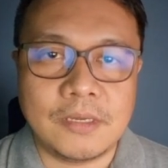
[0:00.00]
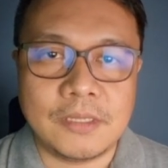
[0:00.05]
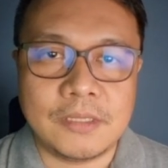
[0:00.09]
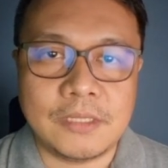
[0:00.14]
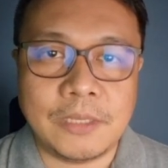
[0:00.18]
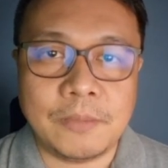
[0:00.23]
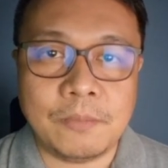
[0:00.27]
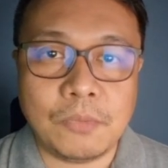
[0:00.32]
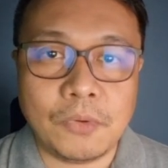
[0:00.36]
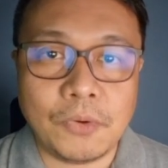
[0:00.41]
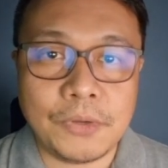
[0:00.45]

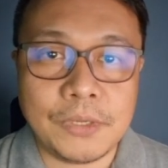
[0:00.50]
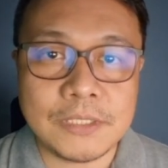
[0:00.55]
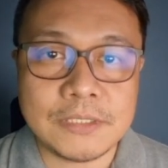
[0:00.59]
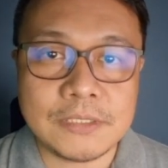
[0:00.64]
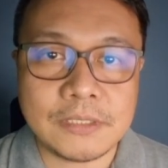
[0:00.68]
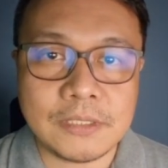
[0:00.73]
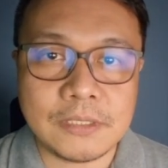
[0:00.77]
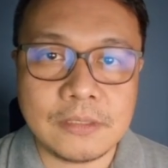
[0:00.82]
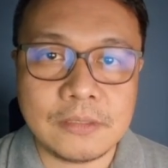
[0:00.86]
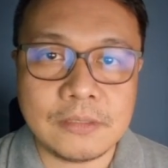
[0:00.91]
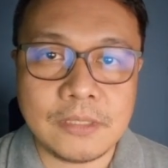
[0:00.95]
The employee
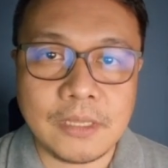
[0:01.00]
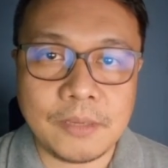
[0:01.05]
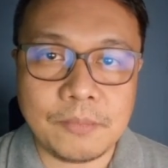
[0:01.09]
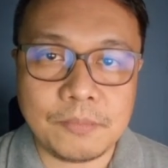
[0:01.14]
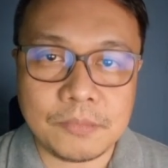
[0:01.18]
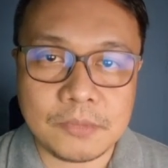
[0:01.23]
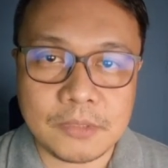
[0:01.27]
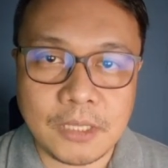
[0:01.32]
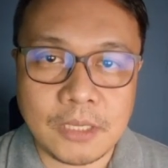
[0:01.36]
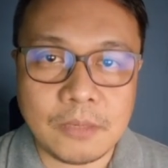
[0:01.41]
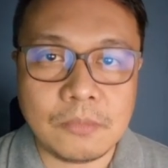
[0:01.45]
skill
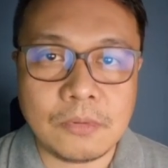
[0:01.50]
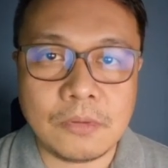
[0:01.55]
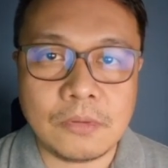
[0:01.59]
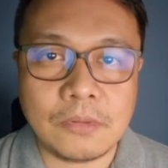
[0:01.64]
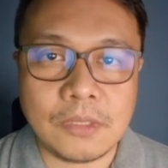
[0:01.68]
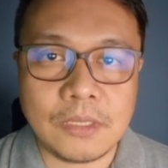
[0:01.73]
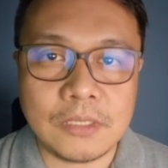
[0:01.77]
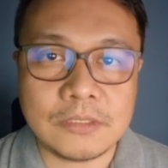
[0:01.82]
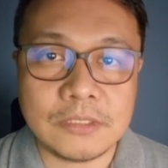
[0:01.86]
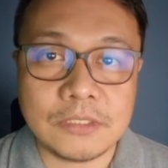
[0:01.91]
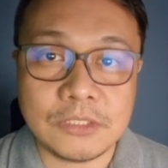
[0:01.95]
table
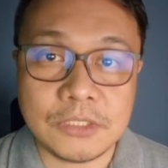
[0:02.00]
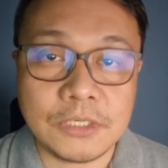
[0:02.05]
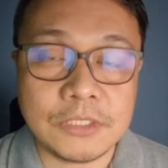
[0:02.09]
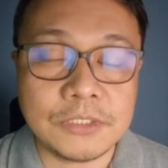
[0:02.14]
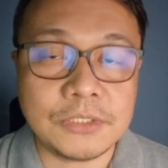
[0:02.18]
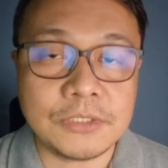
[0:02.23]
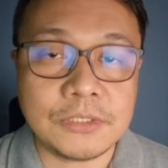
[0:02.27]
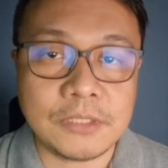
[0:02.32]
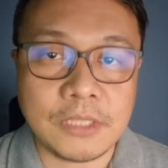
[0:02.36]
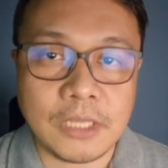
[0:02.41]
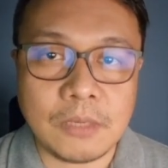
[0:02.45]
is a
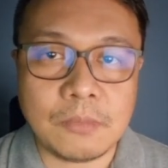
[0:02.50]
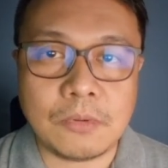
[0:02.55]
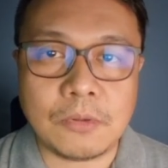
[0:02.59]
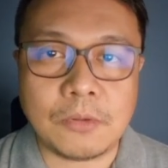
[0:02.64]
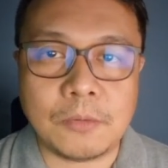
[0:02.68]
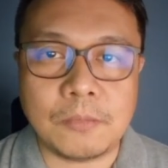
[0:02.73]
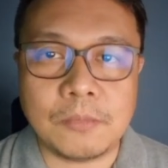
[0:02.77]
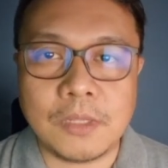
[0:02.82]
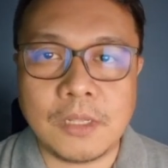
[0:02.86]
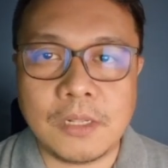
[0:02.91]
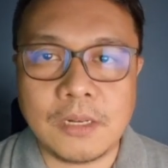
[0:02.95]
junction table
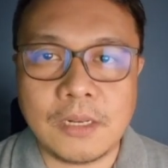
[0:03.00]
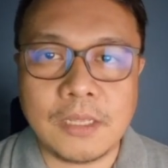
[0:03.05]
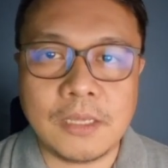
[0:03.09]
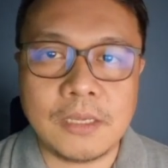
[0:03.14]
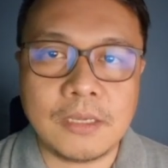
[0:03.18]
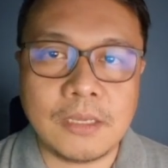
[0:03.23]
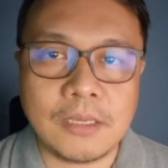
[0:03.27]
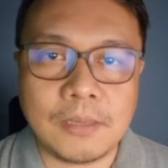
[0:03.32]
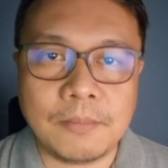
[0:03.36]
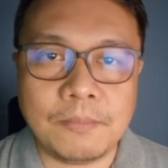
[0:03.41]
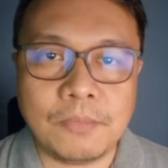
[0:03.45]

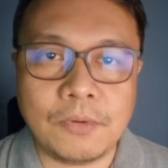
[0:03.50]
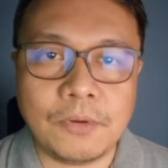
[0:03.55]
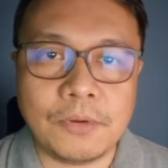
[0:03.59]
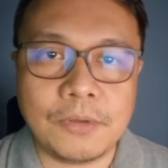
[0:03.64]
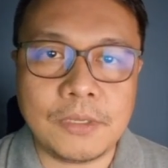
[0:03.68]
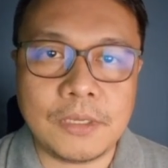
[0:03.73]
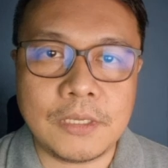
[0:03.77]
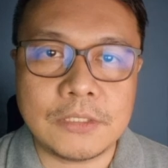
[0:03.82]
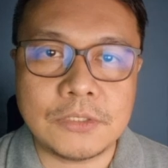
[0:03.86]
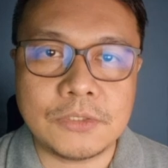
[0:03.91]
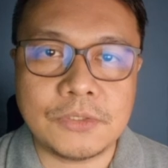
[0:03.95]
linking
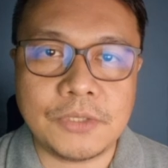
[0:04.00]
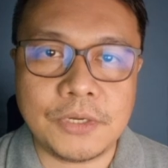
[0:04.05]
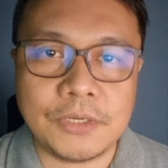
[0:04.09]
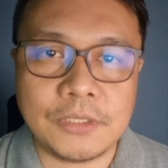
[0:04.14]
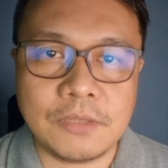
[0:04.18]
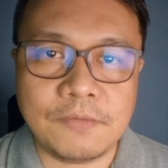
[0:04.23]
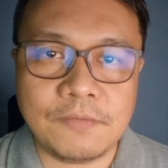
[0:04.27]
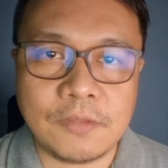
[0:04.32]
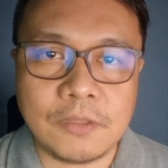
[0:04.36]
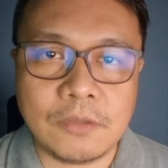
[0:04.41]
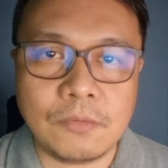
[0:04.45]
employees to their
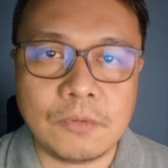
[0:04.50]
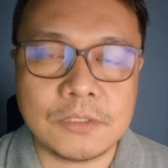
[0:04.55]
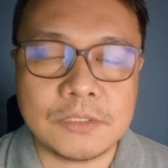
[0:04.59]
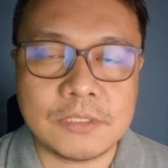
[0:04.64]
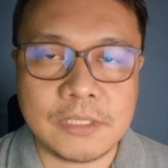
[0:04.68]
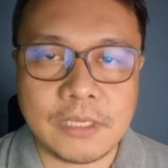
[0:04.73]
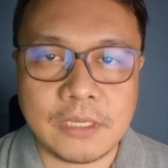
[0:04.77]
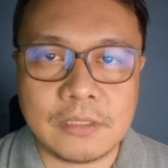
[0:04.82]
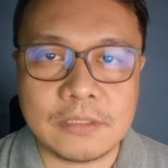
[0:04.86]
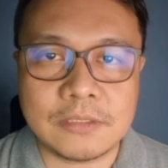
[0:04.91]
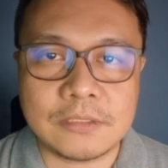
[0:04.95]
individual
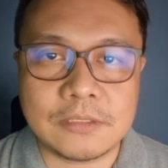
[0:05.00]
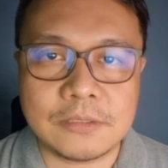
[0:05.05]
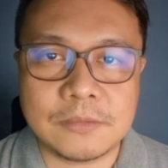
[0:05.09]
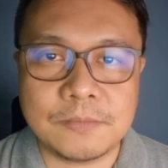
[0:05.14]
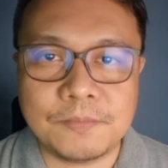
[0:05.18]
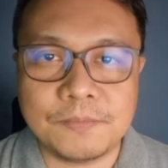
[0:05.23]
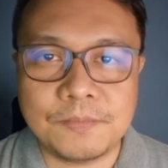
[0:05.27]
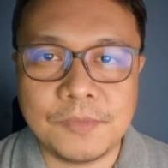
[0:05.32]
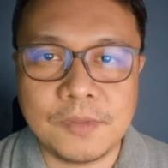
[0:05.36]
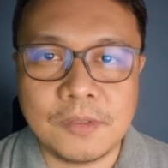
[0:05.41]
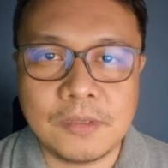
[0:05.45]
skills.
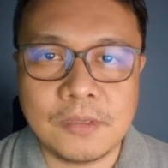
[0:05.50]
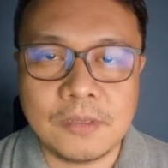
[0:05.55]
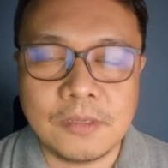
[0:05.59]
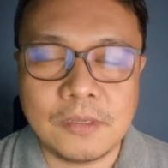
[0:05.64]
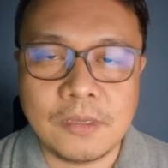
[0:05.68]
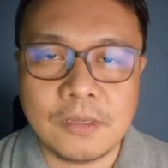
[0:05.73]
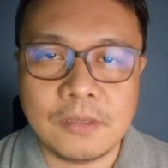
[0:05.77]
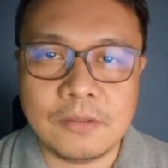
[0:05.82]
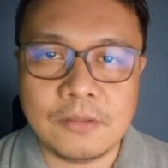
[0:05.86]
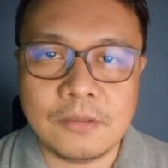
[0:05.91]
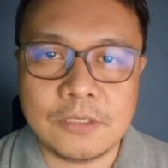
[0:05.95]

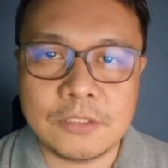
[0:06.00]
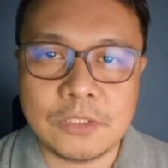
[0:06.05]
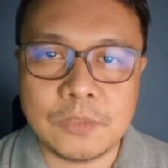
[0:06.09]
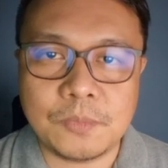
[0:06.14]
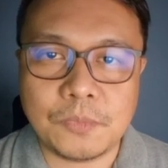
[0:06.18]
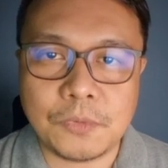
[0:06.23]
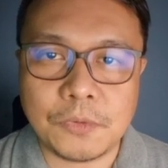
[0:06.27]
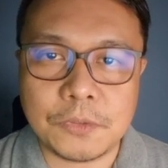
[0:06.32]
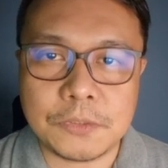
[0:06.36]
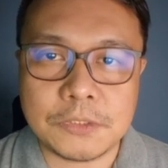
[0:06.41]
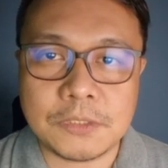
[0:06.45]
This
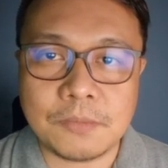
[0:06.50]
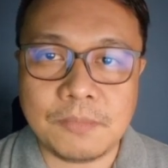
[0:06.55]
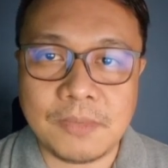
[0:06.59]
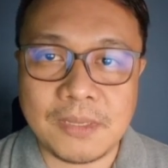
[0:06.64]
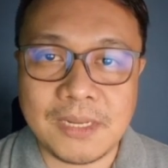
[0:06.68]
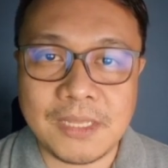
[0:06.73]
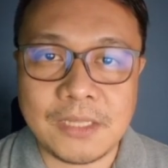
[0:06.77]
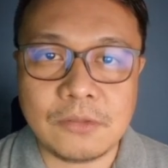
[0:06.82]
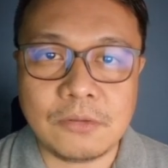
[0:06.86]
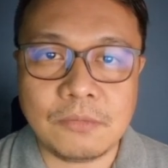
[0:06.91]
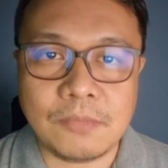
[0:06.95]
supports
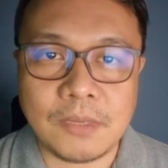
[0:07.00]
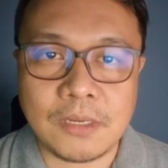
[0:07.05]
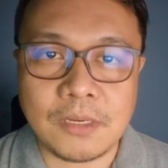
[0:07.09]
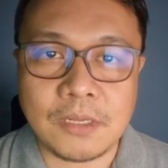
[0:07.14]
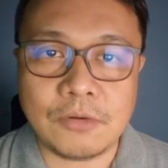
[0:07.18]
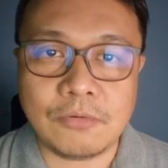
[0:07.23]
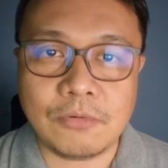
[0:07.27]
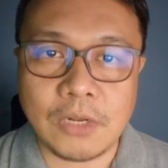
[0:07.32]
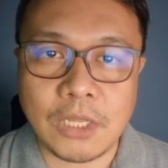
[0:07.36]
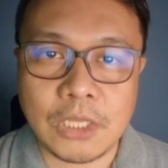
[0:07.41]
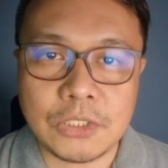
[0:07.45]

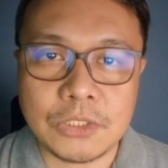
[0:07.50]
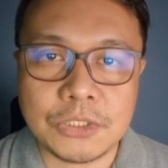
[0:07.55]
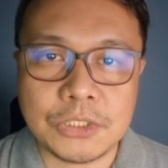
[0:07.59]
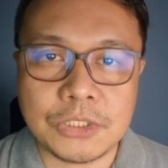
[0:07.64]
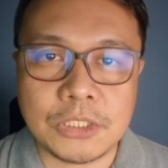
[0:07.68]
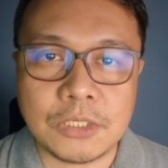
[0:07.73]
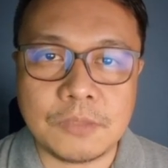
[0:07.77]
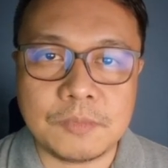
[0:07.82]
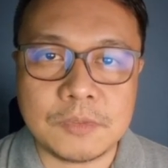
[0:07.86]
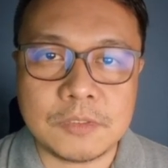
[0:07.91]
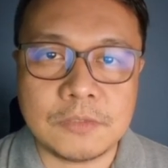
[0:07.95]
many-to-many
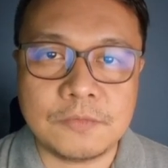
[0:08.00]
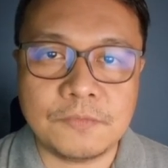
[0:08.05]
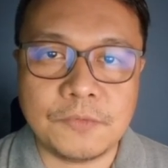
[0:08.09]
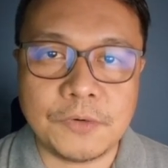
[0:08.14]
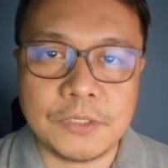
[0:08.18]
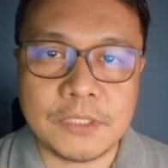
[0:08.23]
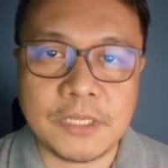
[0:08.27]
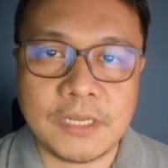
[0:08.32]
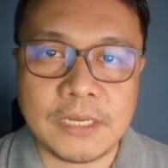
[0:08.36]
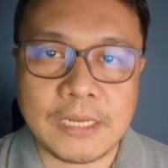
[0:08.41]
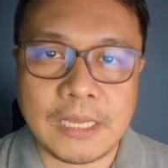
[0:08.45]
relationships
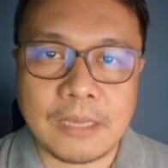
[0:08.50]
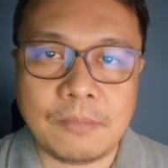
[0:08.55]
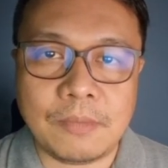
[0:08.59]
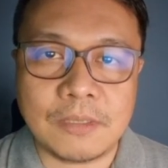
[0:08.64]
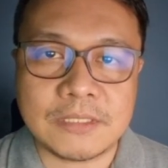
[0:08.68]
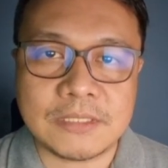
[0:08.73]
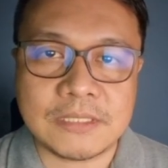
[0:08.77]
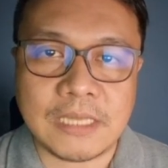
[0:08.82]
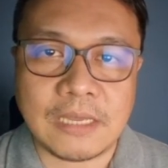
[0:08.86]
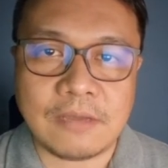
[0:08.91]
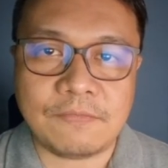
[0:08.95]
for
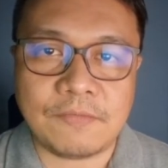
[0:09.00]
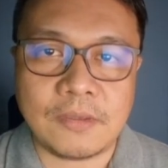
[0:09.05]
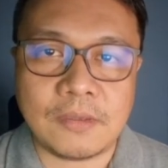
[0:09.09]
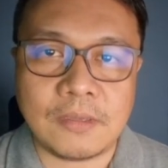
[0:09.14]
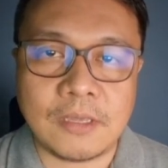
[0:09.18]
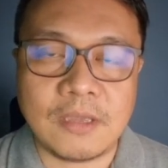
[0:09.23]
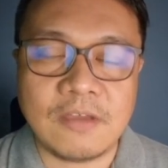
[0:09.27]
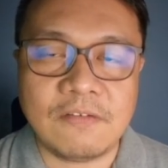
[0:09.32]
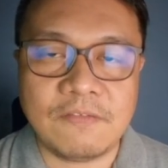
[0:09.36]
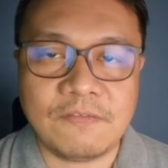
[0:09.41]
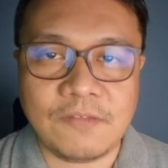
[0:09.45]
dynamic staffing
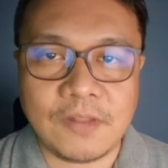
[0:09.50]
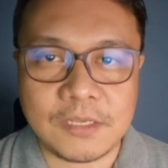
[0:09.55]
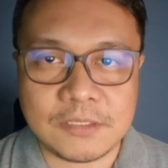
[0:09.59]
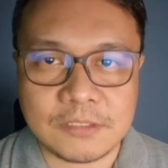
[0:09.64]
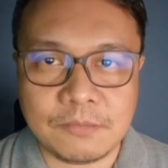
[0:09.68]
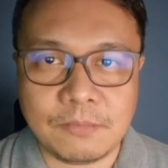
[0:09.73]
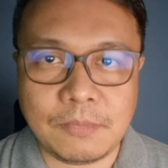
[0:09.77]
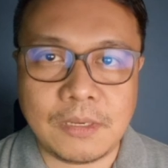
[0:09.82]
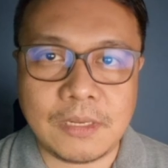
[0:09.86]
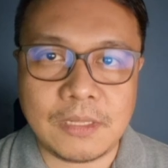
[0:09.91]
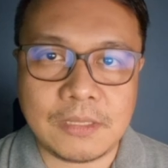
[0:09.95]

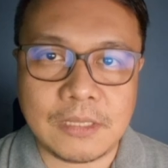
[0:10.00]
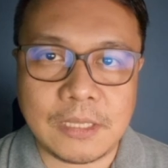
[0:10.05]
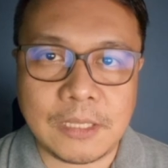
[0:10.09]
flexibility.